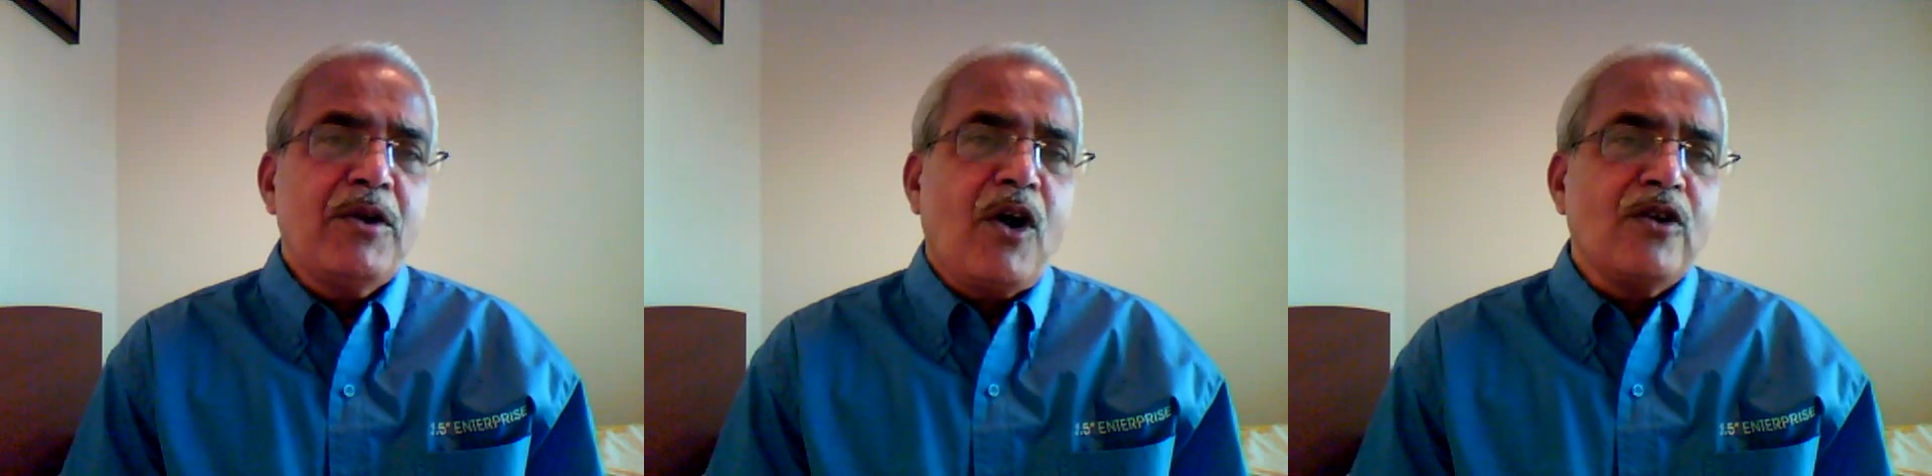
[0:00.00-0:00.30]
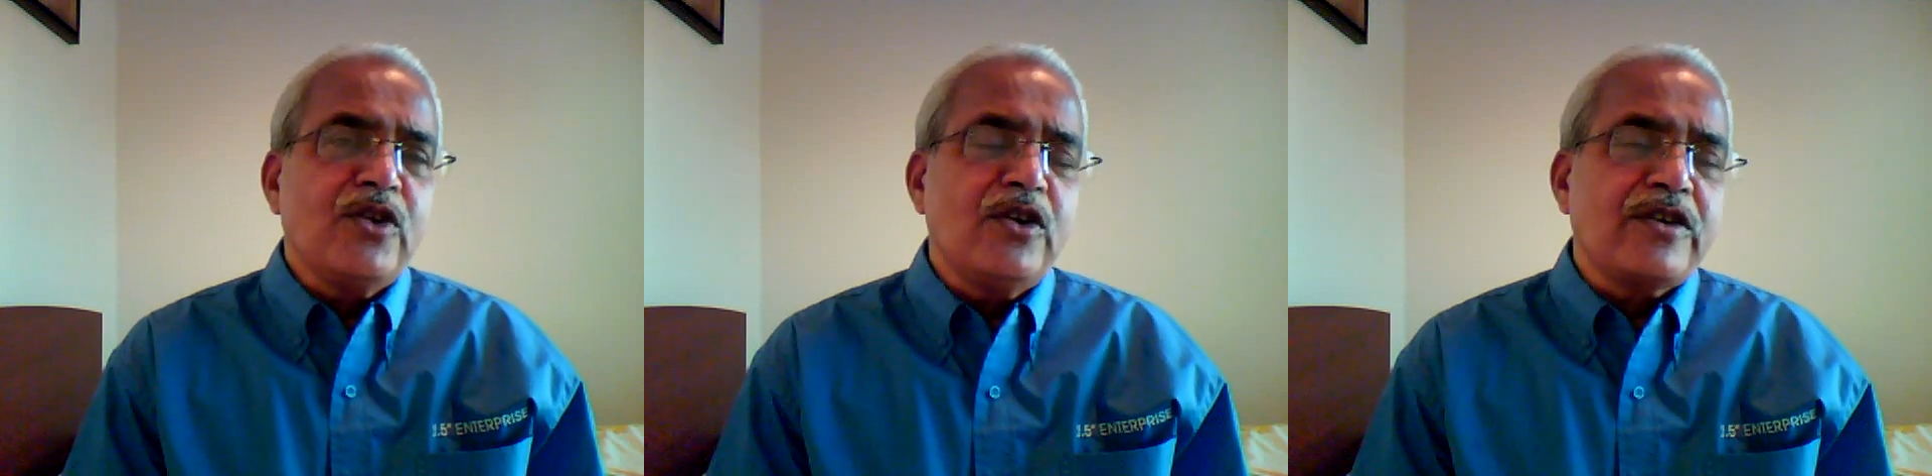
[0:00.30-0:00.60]
will
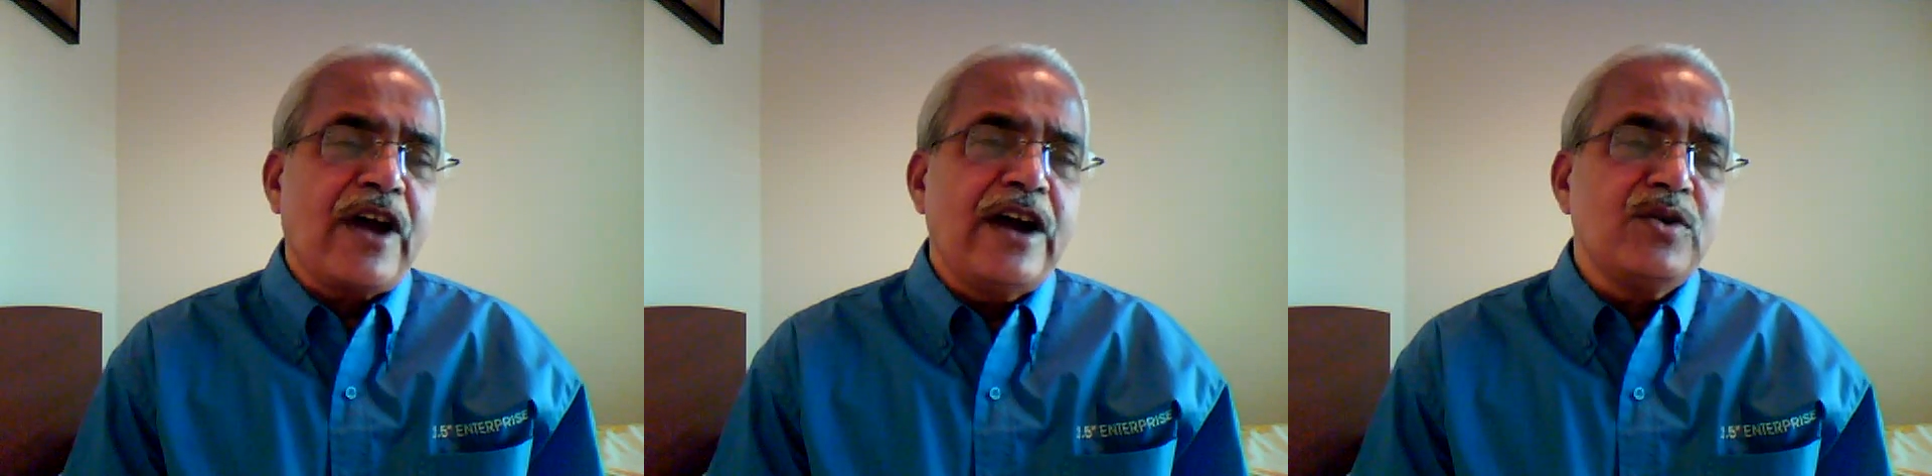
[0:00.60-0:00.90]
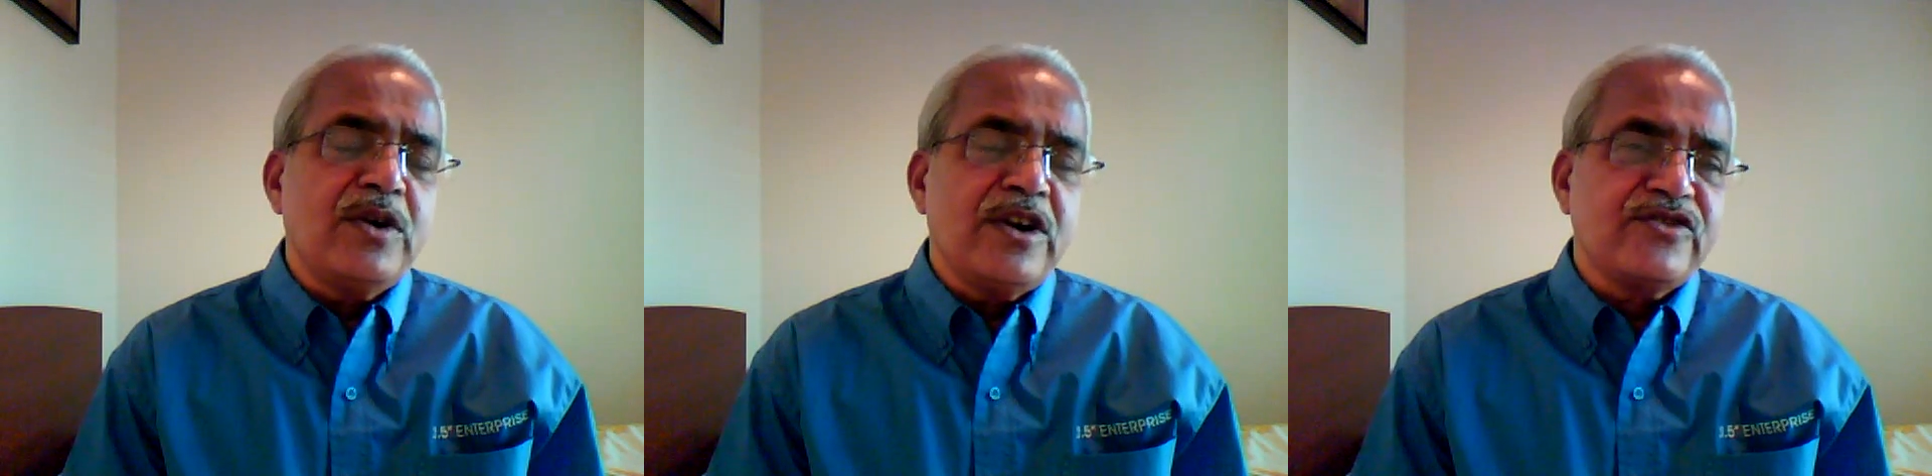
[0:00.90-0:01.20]
also try
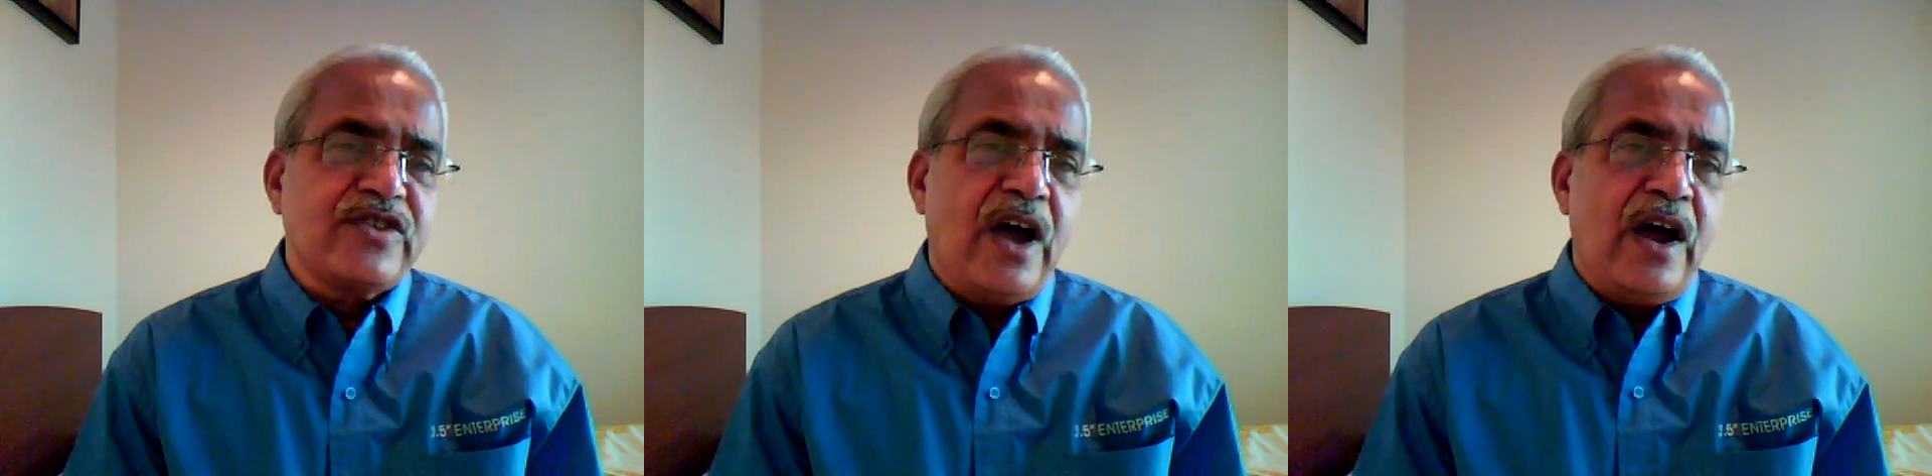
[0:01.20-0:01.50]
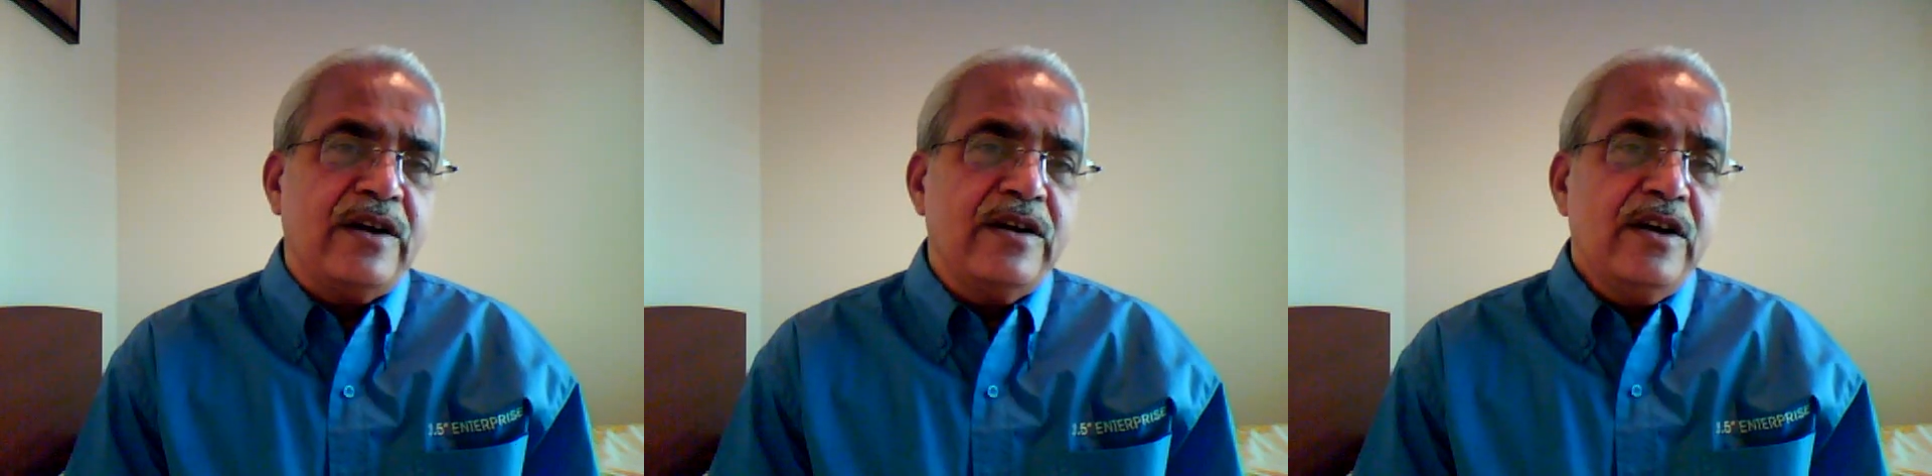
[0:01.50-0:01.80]
to
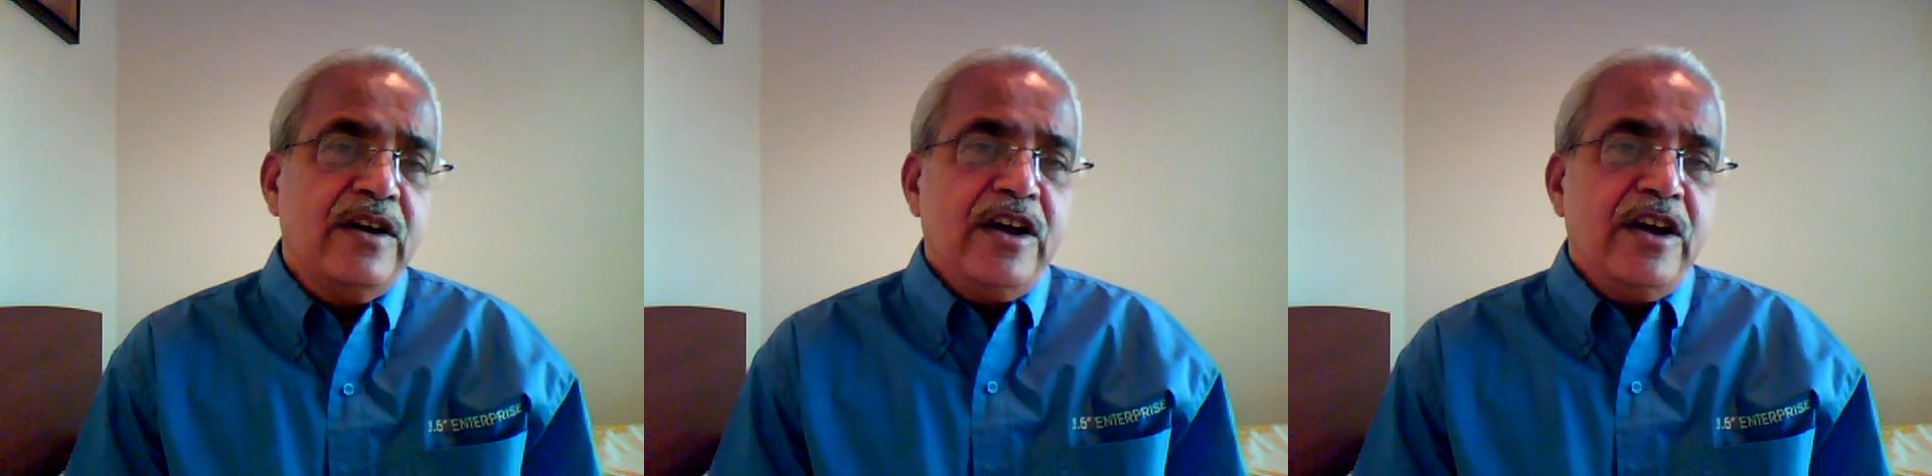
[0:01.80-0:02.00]
understand